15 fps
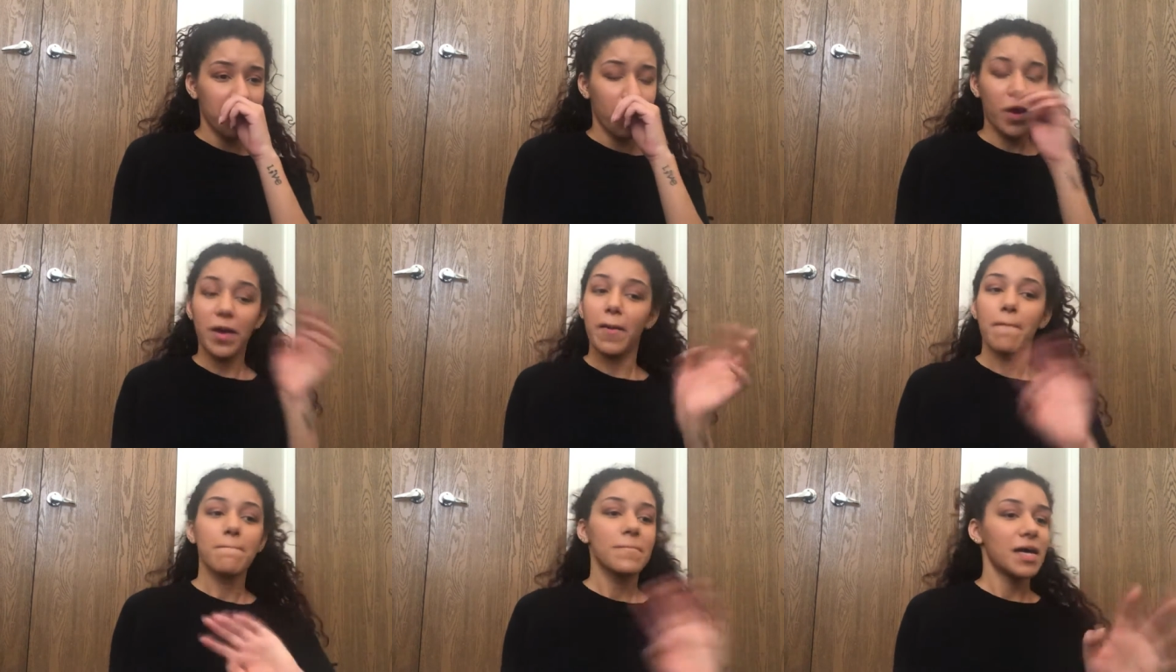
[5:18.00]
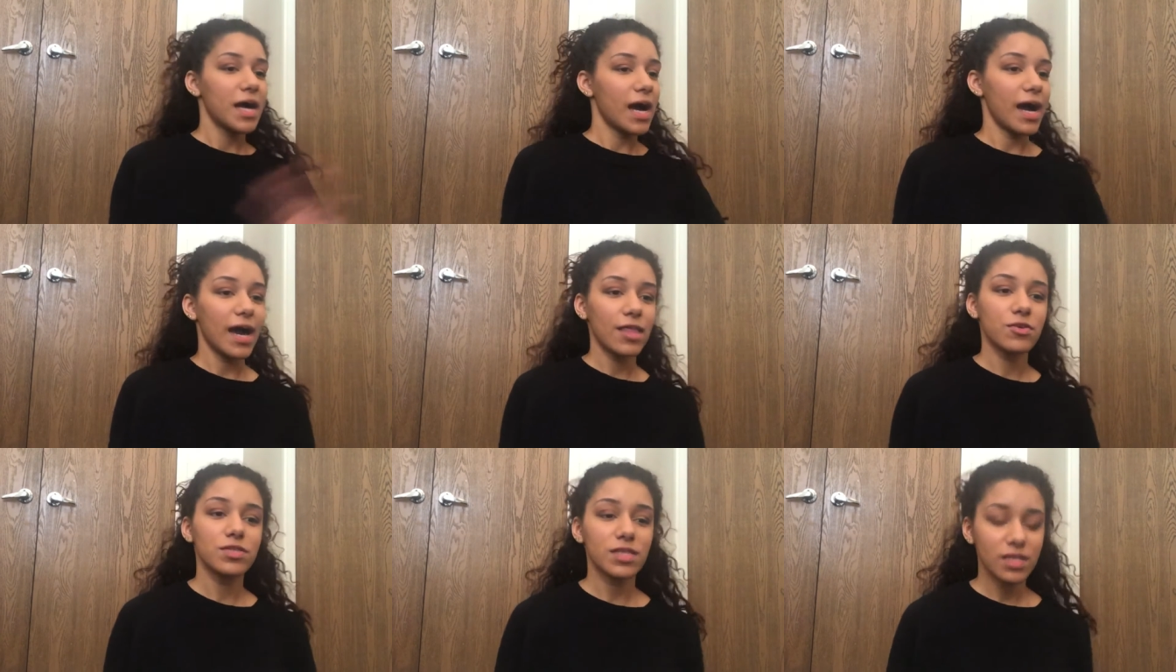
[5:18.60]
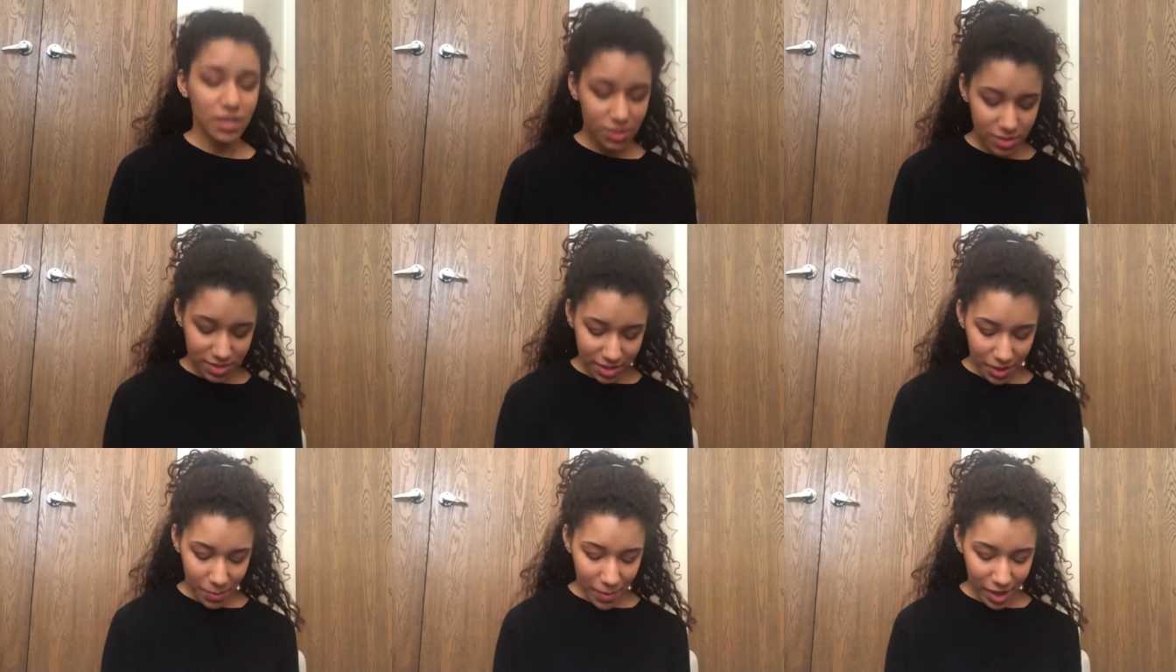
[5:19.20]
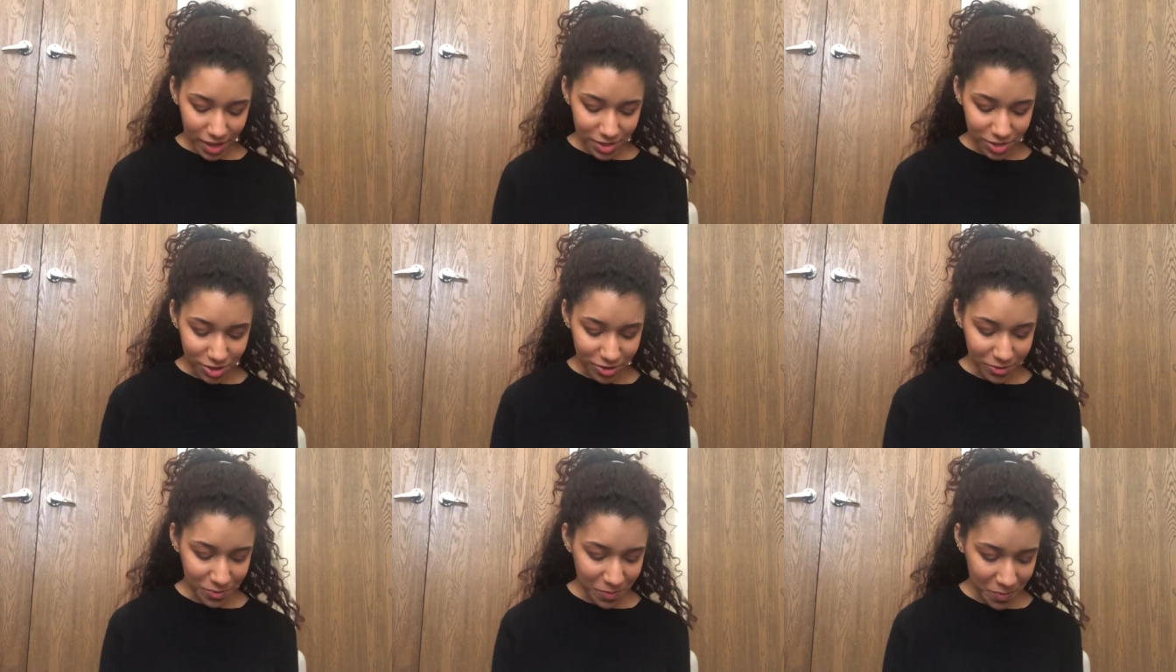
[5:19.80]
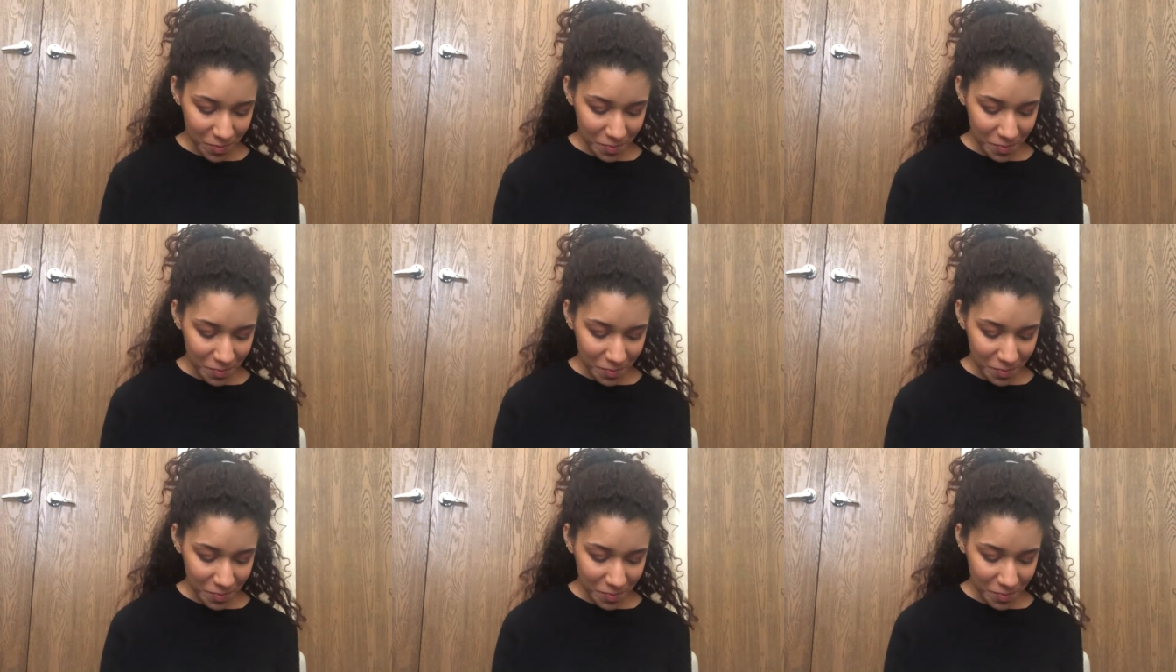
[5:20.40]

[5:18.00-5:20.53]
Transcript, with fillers: wait, I don't think it looks that bad though.